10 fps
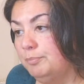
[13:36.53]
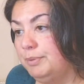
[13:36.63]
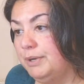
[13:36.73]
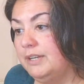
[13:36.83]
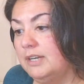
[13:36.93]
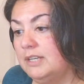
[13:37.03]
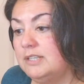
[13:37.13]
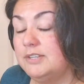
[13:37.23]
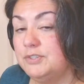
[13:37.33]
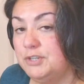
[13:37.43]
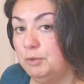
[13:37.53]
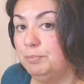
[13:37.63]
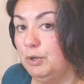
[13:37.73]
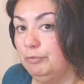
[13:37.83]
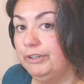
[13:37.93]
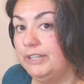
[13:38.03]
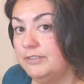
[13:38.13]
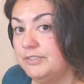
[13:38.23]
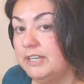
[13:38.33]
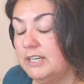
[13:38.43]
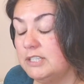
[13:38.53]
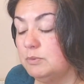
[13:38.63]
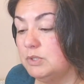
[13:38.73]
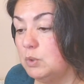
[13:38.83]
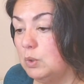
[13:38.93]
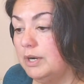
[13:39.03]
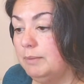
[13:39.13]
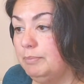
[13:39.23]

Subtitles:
but it's as near perfect as it gets with Tori,